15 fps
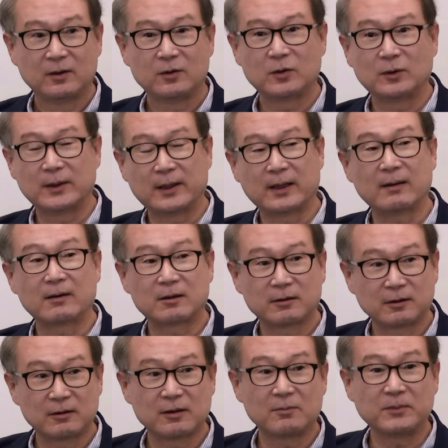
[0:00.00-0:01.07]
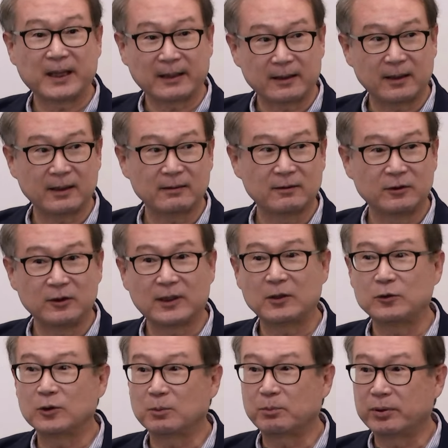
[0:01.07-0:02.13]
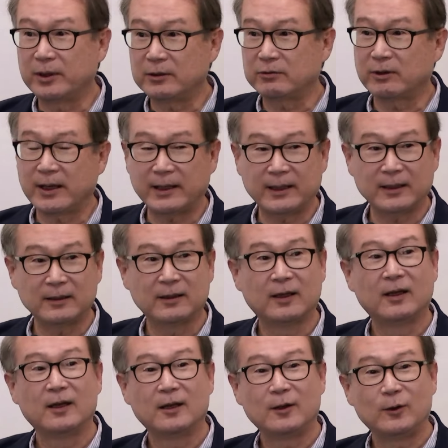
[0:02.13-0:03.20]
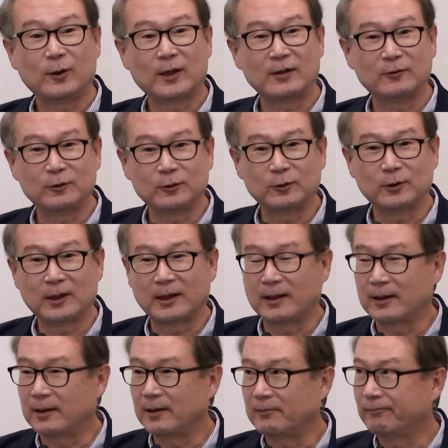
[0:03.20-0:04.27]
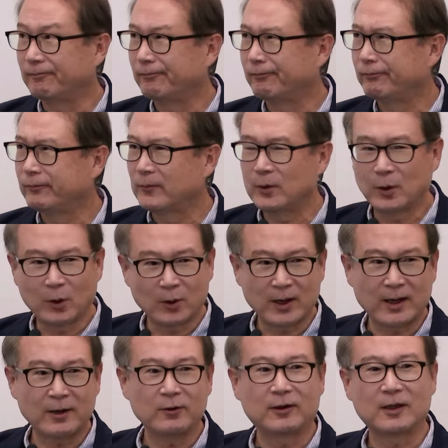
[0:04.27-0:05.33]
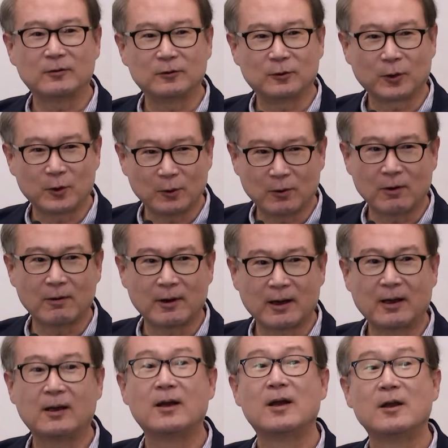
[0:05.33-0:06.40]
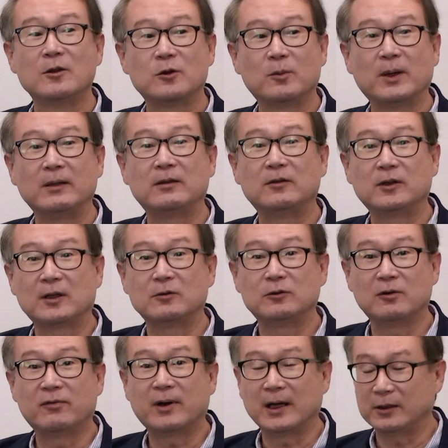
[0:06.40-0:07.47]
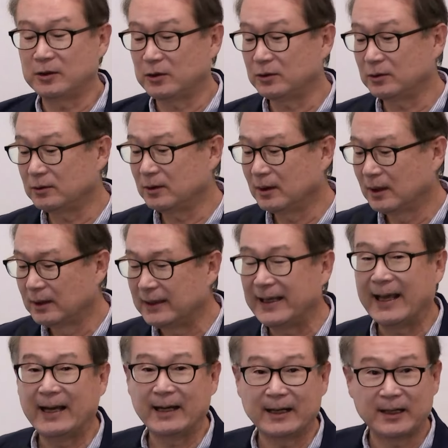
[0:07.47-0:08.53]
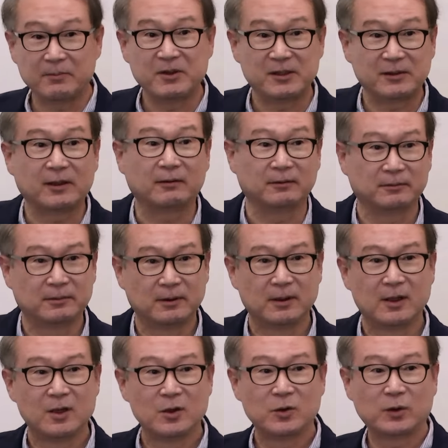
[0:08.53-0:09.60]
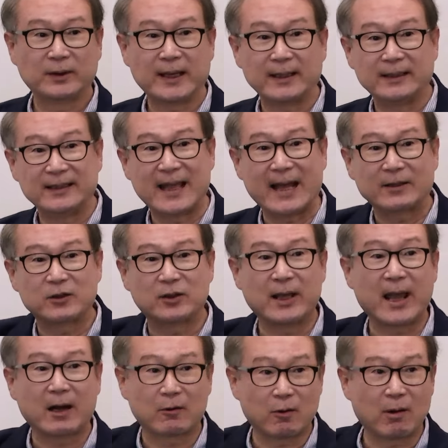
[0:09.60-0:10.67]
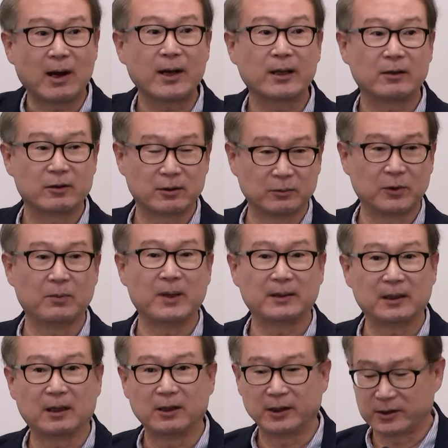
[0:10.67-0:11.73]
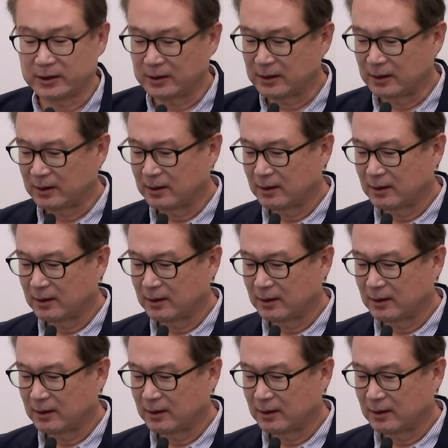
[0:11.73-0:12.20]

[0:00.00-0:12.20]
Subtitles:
So there are some techniques. You can do a pre-training. You can do LoRa. You can do a QLoRa. So basically, you can do fine-tune the LLM itself so that it actually acquires some domain knowledge.